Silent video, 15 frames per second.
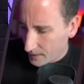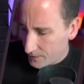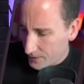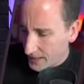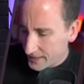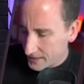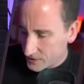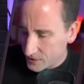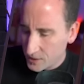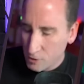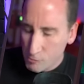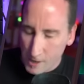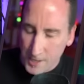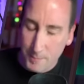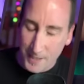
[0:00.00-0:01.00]
That it's an
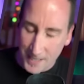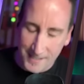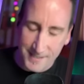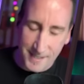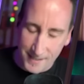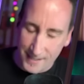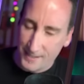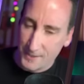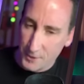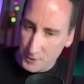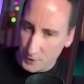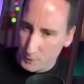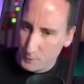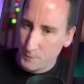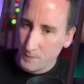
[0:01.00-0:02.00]
incredibly easy thing to
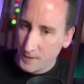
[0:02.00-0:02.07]
do.